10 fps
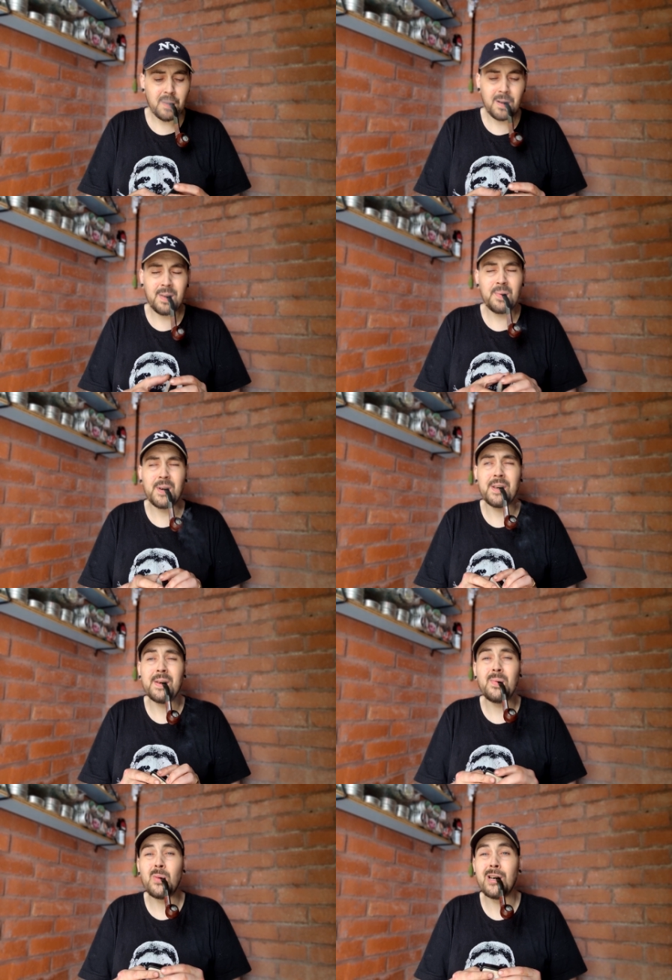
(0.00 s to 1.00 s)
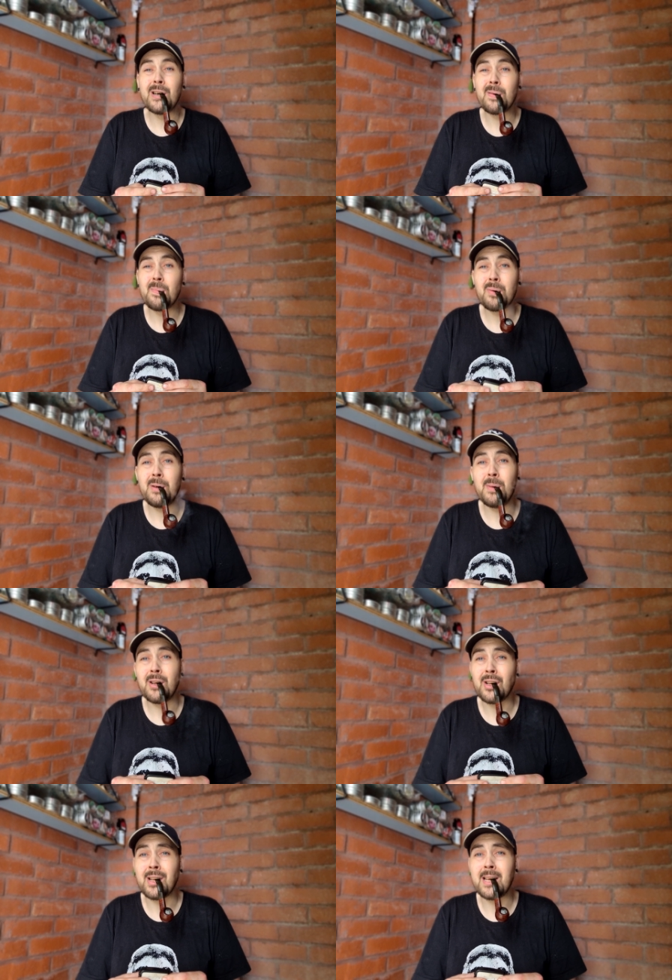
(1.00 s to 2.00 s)
I find they work pretty
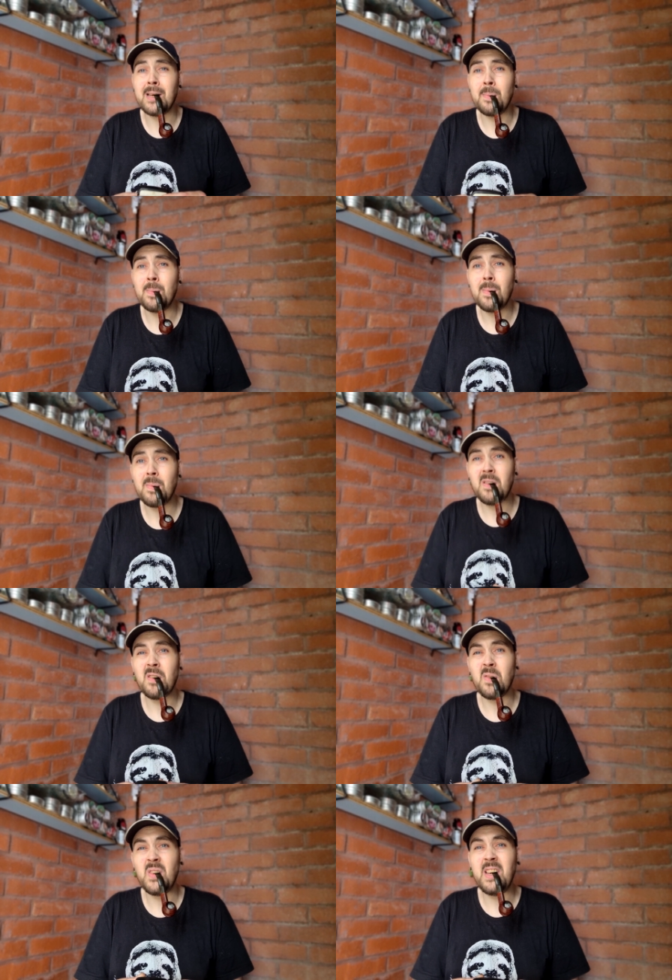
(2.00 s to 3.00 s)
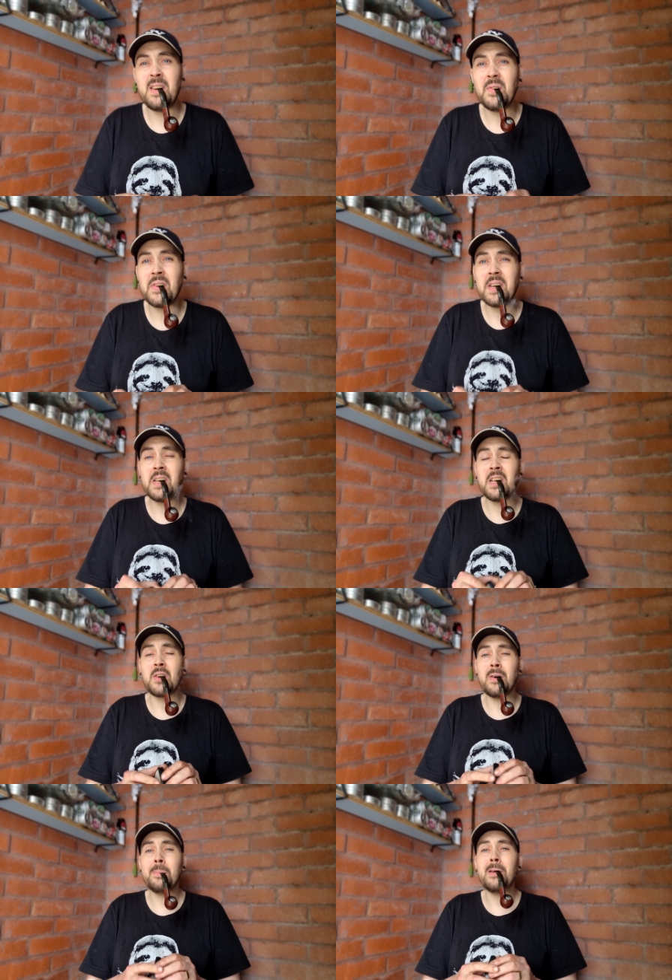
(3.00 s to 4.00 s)
much the same. Not really anything to
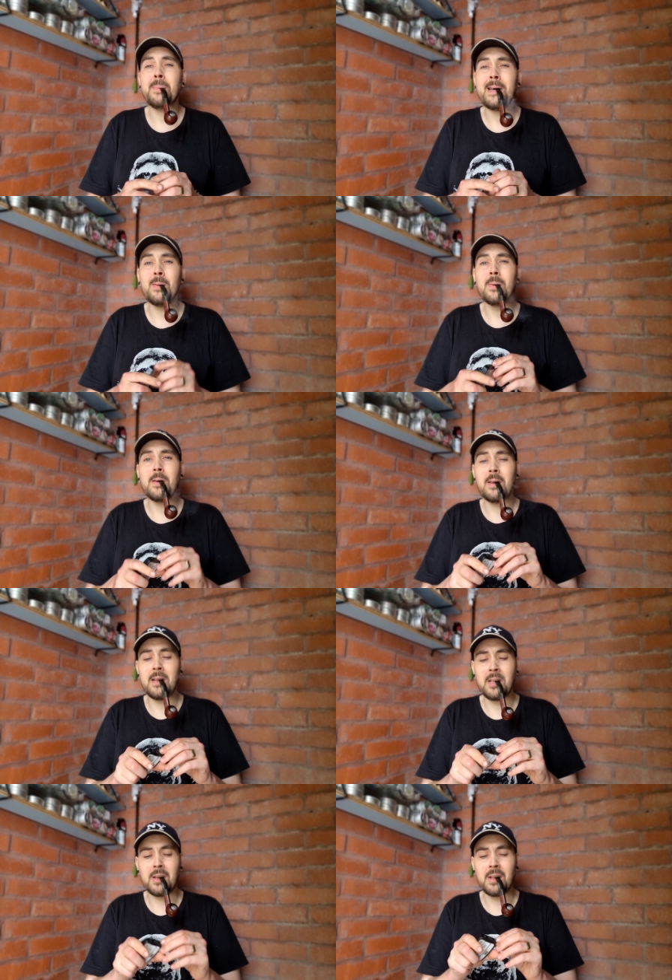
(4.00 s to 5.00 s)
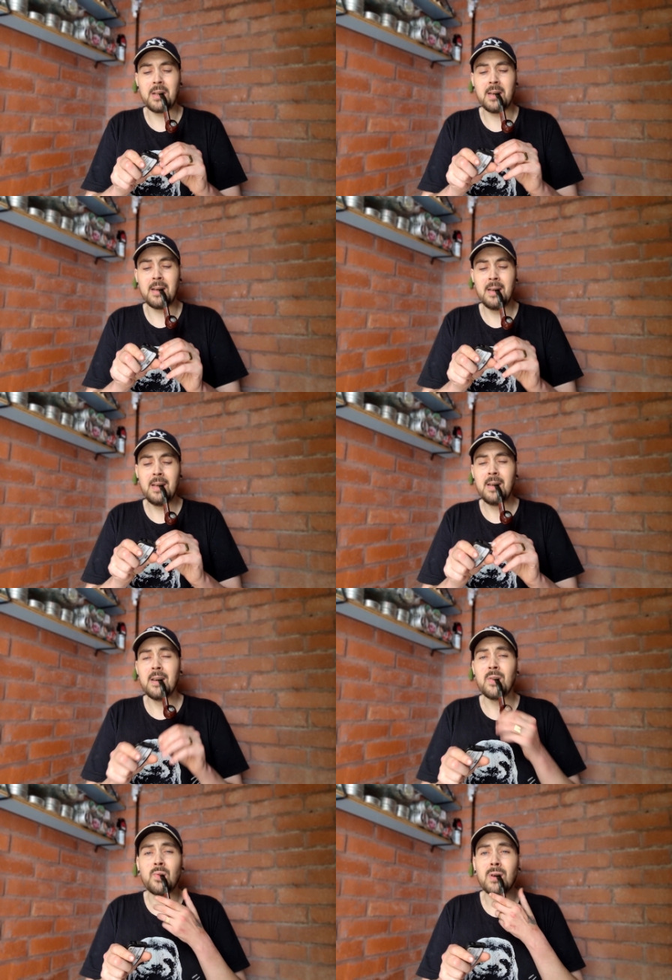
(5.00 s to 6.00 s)
grumble about. It's just the uh,
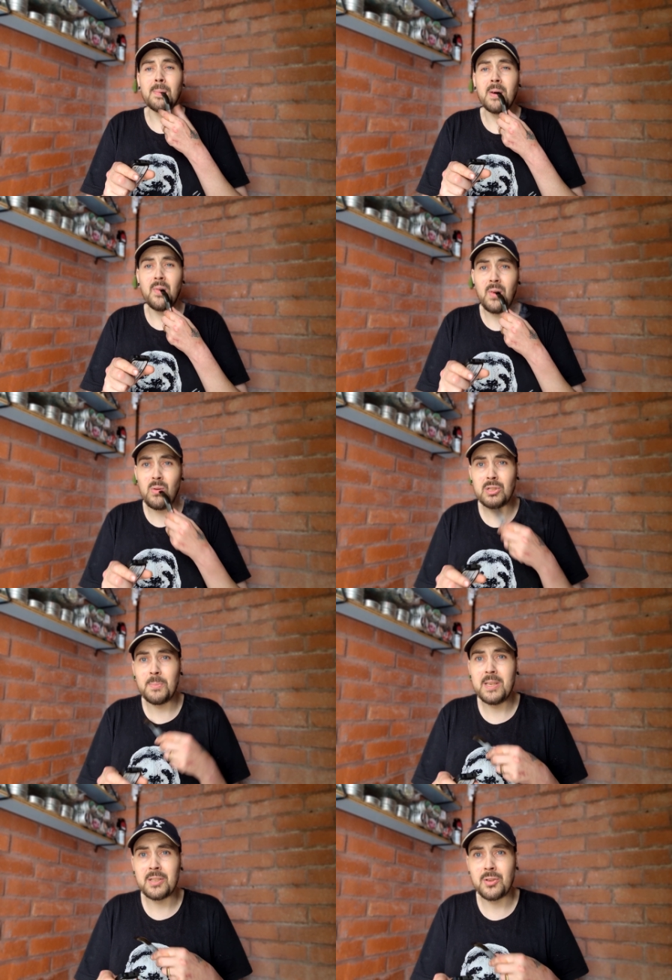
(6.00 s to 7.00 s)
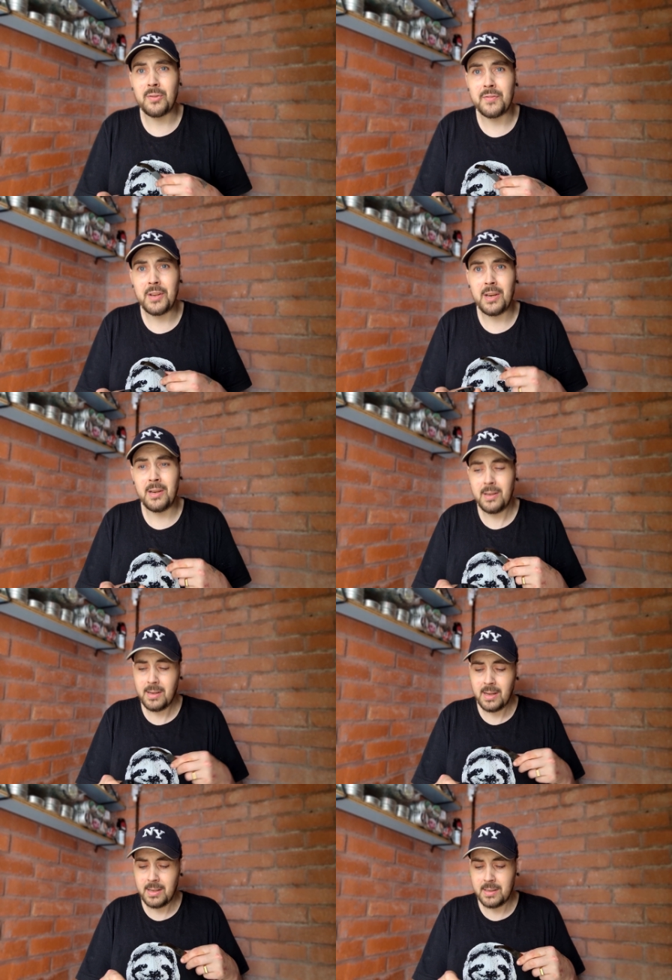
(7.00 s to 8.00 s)
rubber feels a bit softer
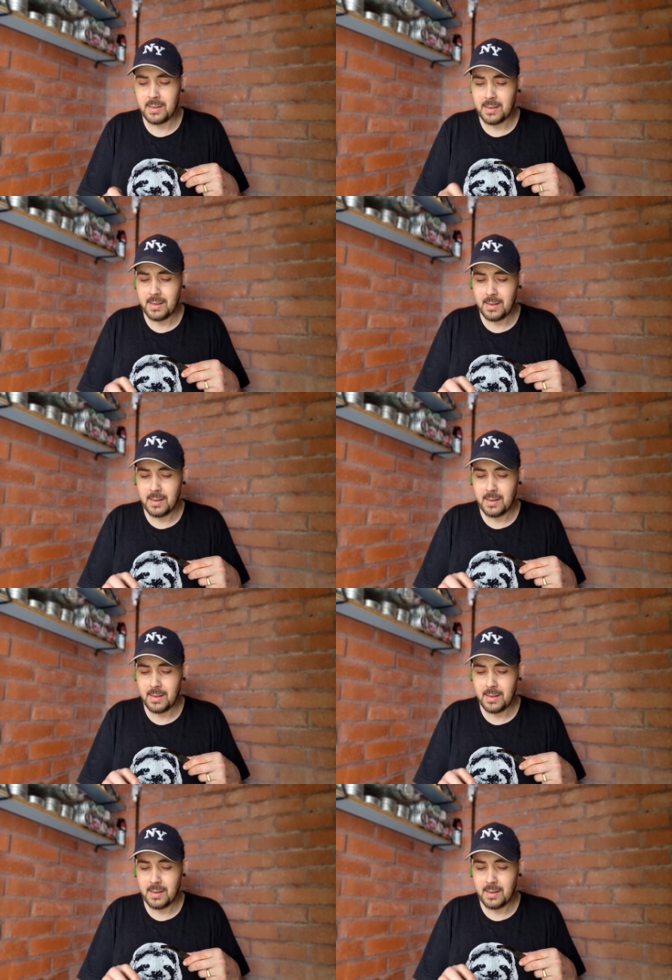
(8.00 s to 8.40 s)
and